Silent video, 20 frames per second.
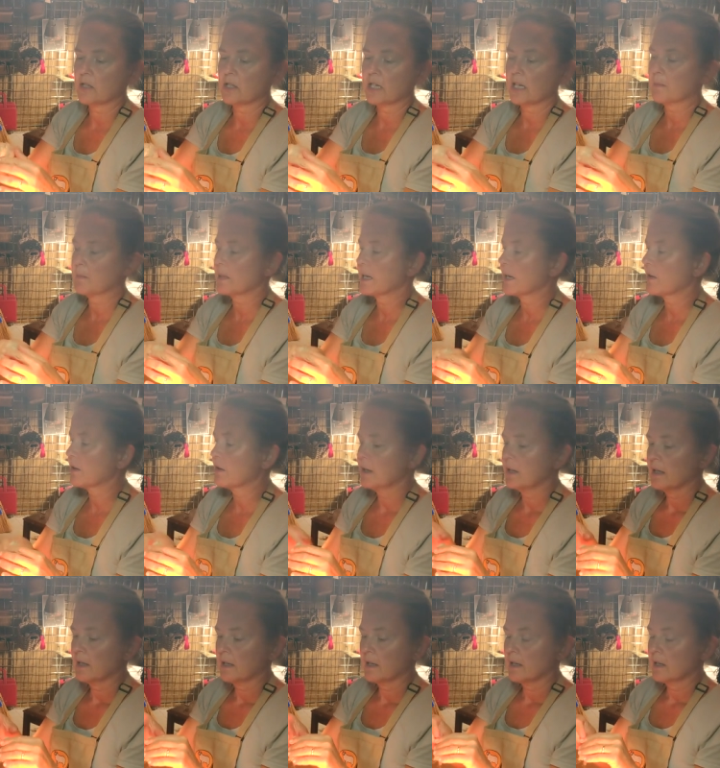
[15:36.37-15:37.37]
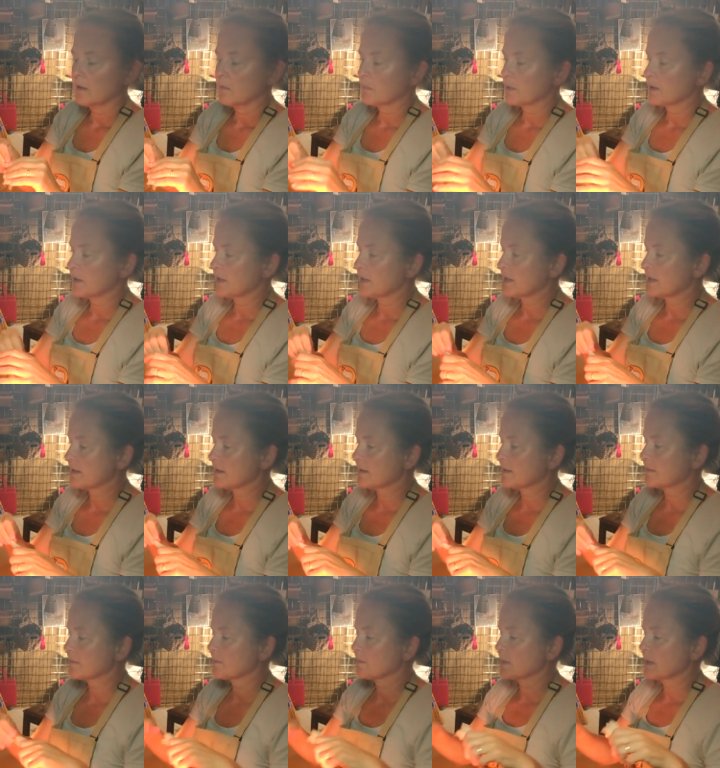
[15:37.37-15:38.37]
shop now. But
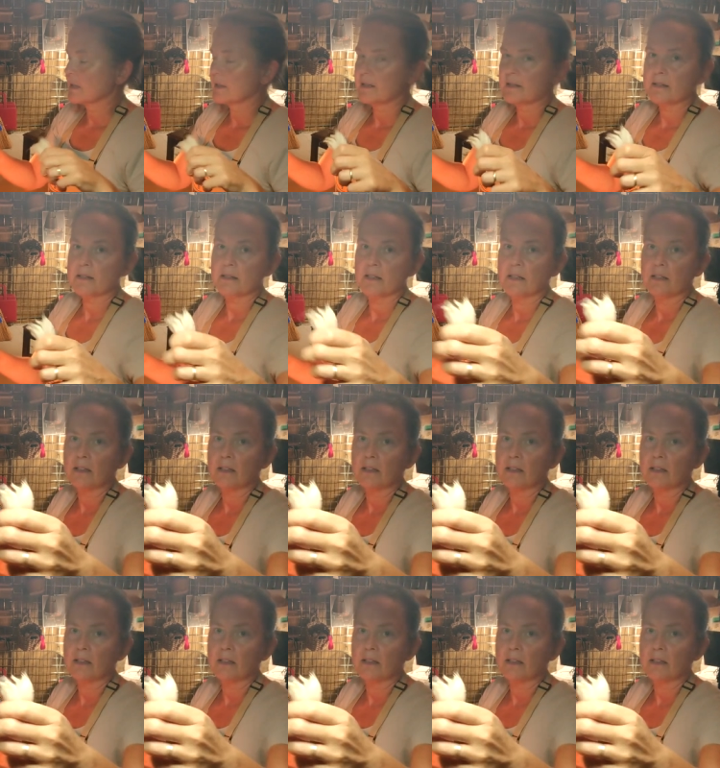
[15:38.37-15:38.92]
this piece